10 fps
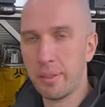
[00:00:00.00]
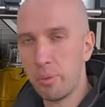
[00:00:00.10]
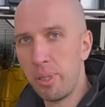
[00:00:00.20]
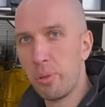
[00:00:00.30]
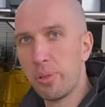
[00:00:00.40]

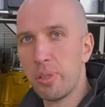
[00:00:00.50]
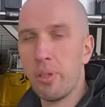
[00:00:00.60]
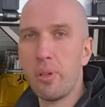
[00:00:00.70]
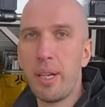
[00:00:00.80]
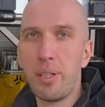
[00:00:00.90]
We use
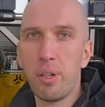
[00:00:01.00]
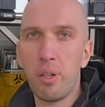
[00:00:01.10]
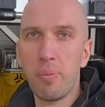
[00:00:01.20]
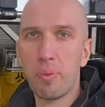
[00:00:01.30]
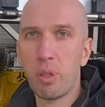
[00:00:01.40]

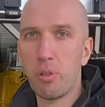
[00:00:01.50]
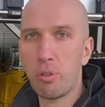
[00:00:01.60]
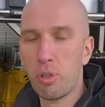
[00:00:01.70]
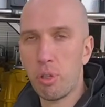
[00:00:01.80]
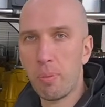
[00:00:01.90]
radio
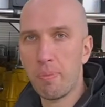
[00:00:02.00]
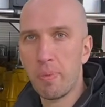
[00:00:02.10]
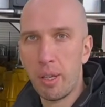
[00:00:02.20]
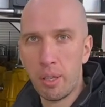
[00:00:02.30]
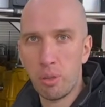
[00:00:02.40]
control
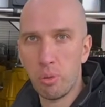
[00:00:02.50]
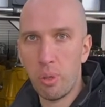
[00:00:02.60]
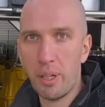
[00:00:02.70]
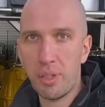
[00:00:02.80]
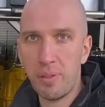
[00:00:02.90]
to
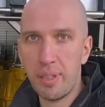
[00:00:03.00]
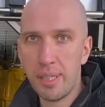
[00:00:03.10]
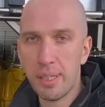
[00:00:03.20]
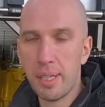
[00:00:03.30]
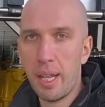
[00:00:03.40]
achieve
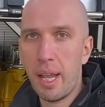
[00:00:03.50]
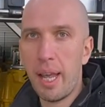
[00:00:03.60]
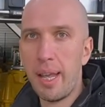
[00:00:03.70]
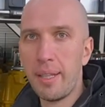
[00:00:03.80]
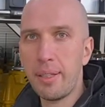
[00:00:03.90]
this.
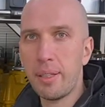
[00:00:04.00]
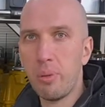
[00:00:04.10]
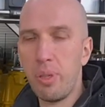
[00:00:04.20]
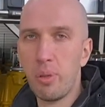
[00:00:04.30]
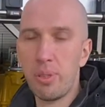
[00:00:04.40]
And
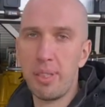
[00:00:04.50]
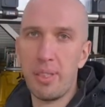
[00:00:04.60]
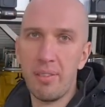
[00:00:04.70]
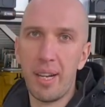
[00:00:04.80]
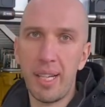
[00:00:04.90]
we use this
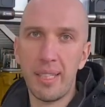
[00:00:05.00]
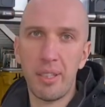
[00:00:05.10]
device that is